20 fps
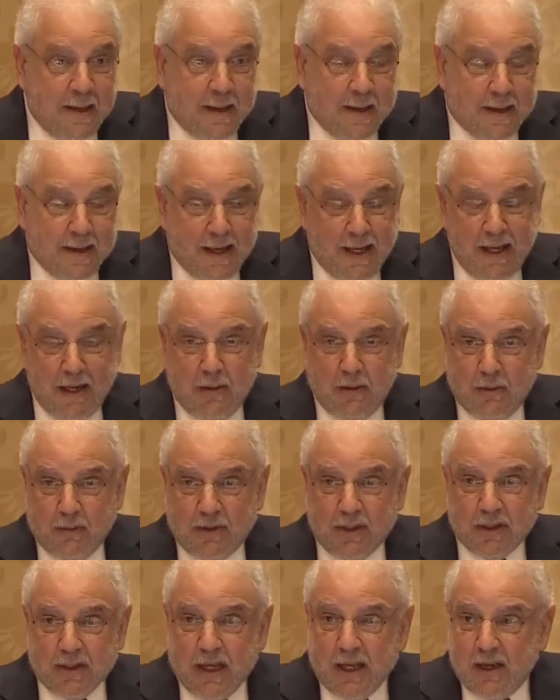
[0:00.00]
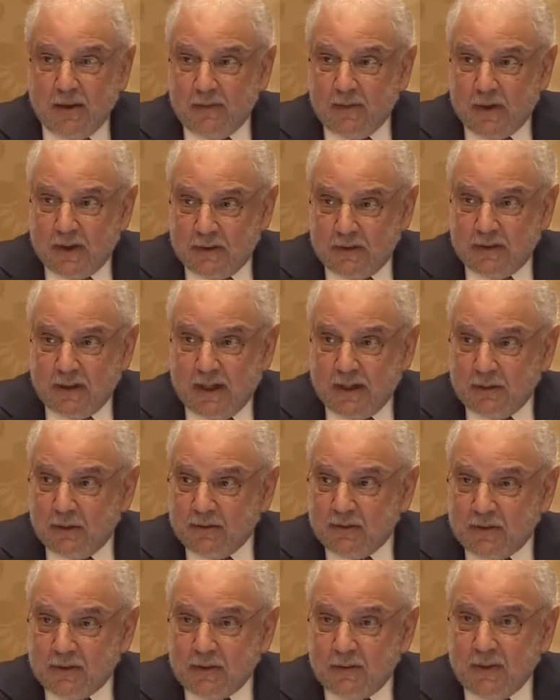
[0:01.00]
He didn't have a
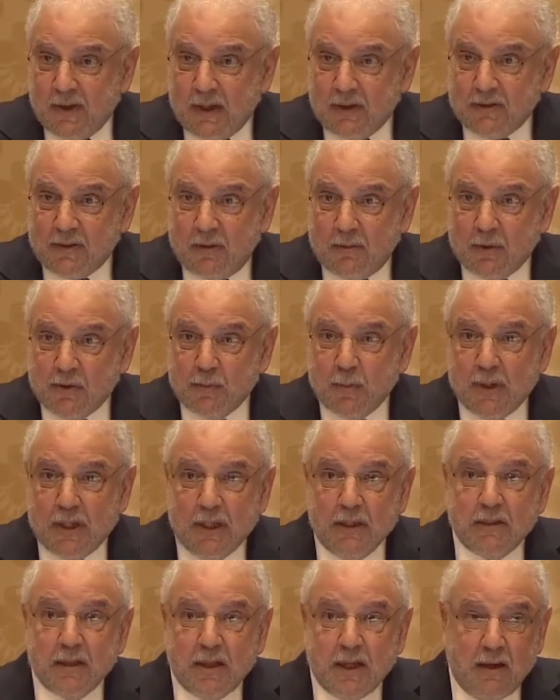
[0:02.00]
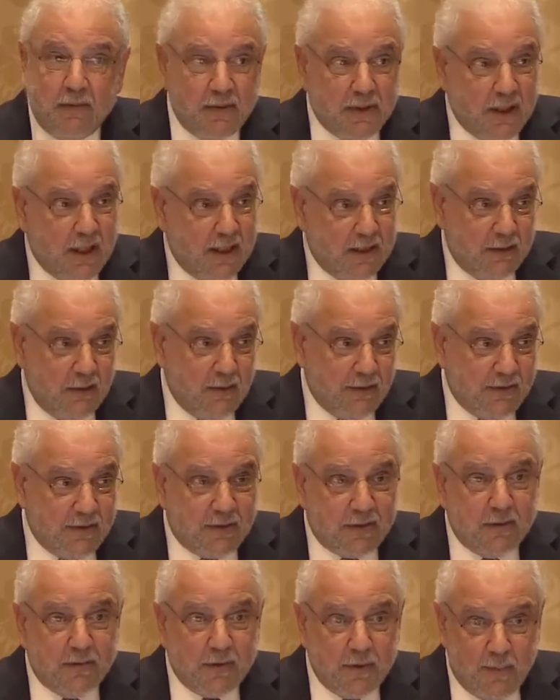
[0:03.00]
diagnosis of Alzheimer's, but he did have a
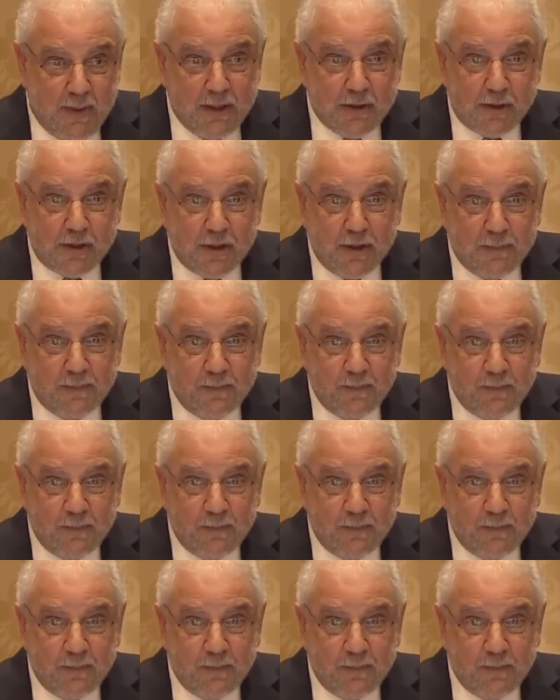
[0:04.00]
diagnosis of dementia.